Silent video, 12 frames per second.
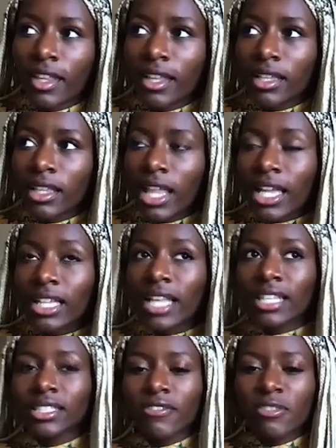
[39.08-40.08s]
like
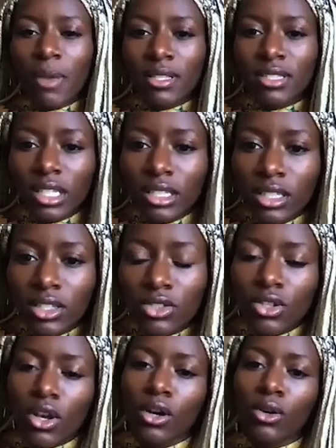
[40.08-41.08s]
electives basically.
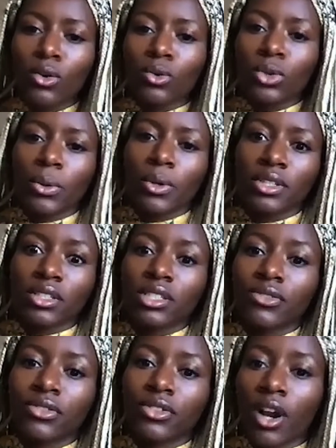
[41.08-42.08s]
So there were
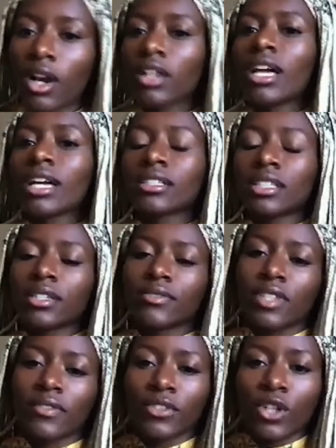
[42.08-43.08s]
different art electives,
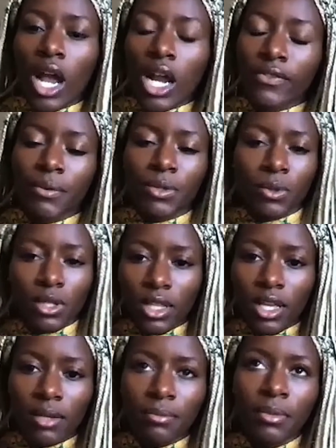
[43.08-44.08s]
and photography was one of
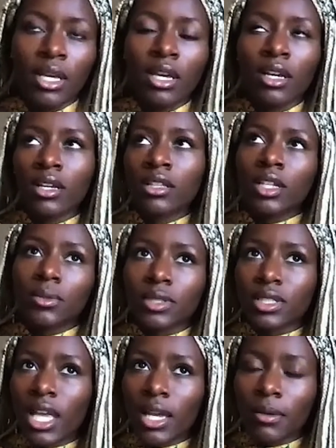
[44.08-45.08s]
them. There
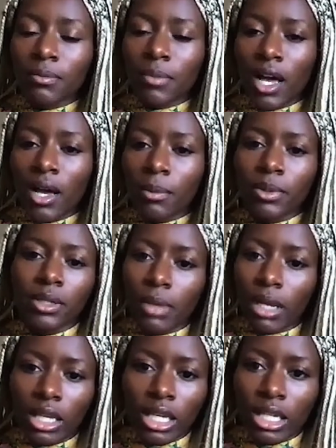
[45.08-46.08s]
was like
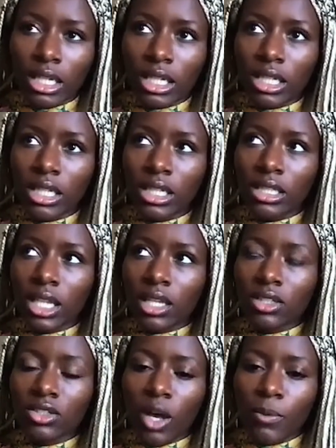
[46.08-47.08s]
printmaking, like
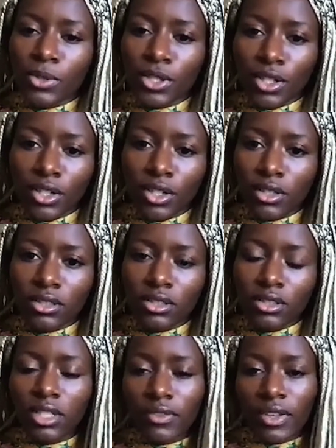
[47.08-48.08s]
sculpture
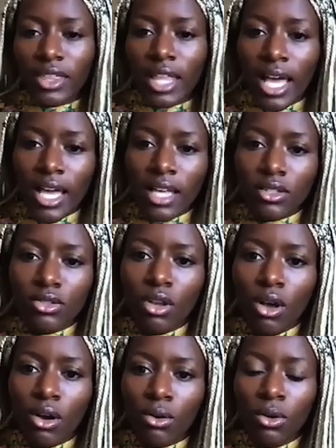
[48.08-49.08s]
and stuff like that.
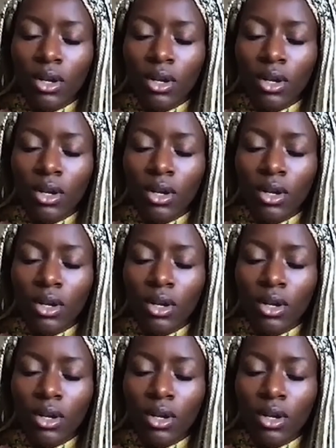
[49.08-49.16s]
So